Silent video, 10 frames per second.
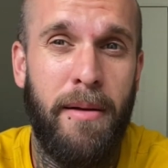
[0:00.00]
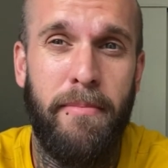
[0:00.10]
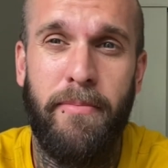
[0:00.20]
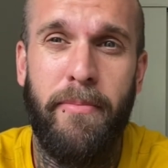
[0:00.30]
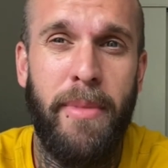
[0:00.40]

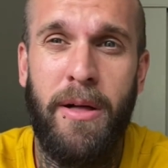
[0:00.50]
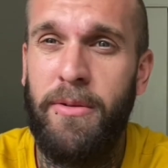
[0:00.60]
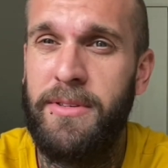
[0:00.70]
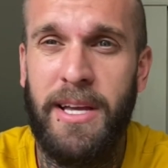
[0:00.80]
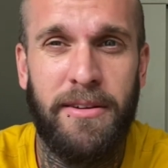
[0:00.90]
male
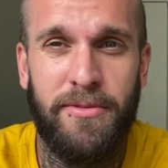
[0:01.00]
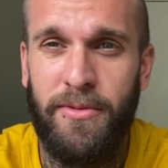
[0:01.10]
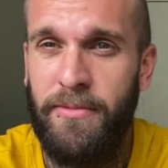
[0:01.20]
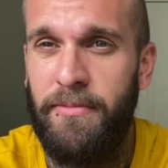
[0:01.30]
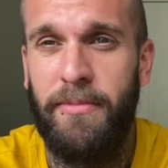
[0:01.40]

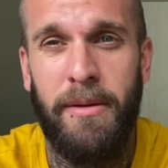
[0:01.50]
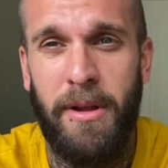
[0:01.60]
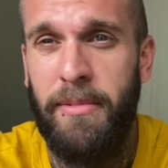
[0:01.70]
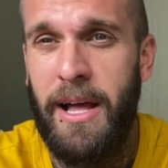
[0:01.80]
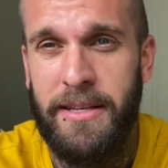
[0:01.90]
sexual blah blah
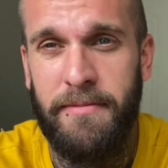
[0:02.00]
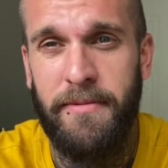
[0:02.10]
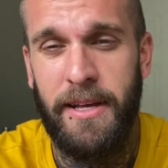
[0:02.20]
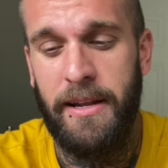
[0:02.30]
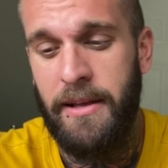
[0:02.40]
blah
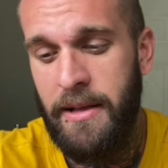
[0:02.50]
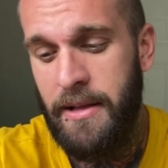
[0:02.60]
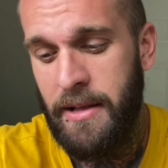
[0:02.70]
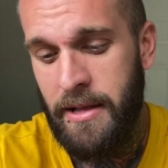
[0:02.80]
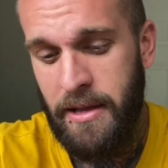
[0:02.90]
something,
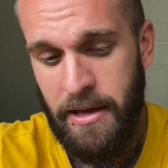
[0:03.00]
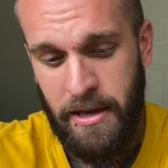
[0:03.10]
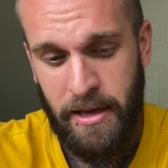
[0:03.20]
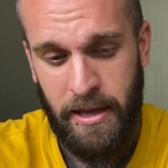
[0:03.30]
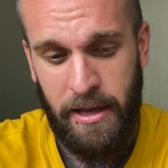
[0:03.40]

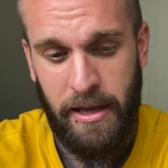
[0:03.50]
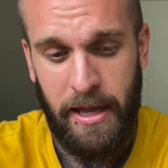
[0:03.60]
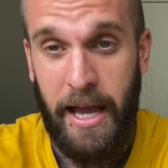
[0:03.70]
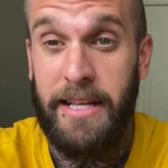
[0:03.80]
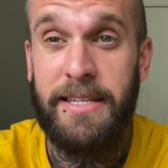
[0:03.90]

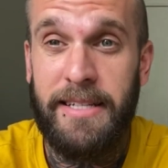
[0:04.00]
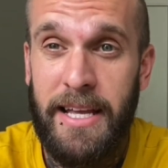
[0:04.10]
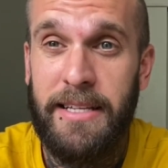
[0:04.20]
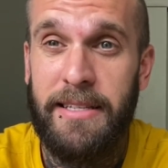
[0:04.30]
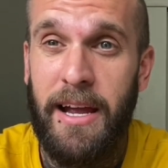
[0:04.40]
and it
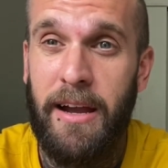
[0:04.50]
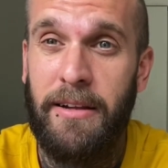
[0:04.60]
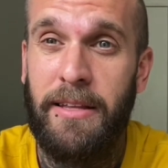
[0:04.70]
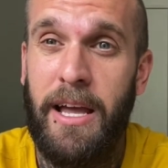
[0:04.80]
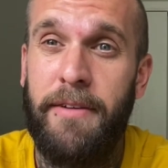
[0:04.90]
states there
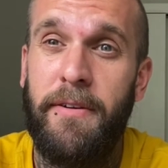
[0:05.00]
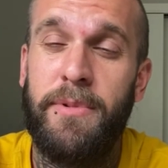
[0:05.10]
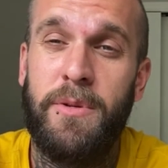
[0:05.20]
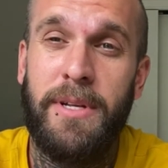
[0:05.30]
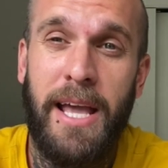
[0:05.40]
that if you're
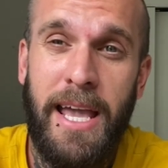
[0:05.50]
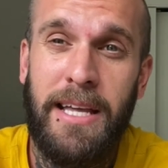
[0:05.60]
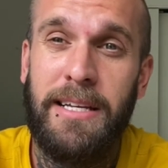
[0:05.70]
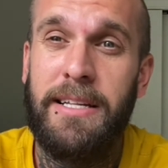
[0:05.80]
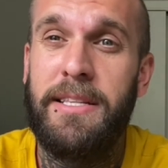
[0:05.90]
between 8
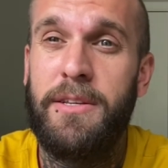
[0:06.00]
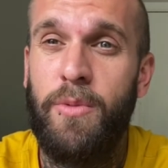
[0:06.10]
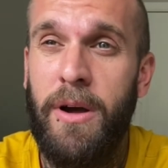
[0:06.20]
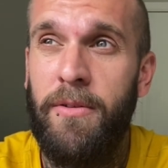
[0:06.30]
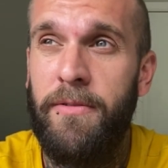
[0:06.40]
and
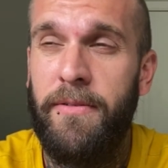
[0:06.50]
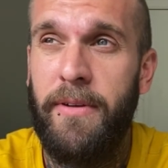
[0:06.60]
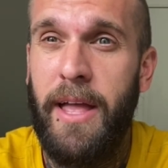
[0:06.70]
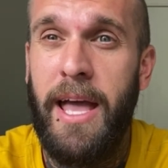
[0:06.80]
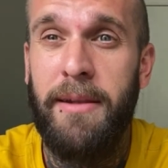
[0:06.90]
12
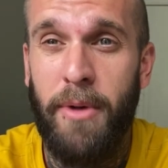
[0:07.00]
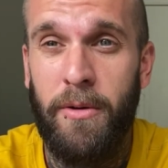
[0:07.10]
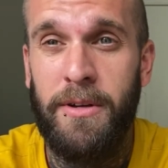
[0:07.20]
nmol, I